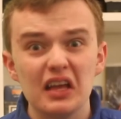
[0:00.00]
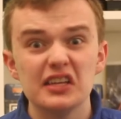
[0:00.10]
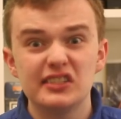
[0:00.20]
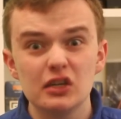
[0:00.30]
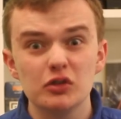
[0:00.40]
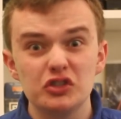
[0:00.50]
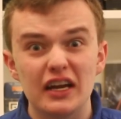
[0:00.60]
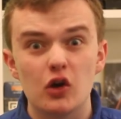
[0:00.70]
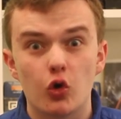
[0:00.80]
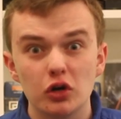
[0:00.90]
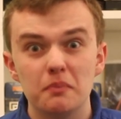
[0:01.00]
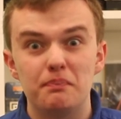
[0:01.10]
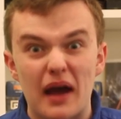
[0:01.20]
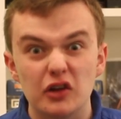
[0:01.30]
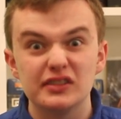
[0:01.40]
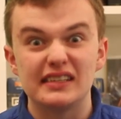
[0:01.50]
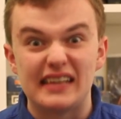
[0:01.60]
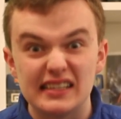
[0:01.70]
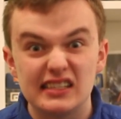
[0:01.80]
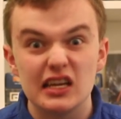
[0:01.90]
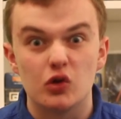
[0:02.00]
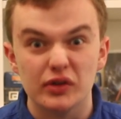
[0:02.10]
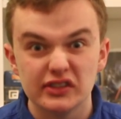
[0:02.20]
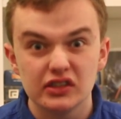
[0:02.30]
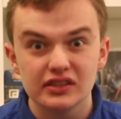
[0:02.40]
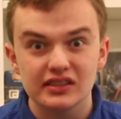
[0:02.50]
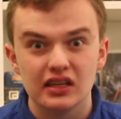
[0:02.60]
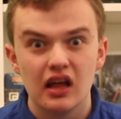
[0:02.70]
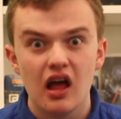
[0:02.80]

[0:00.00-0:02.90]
a secret Jedi Order battles against the Inquisitors?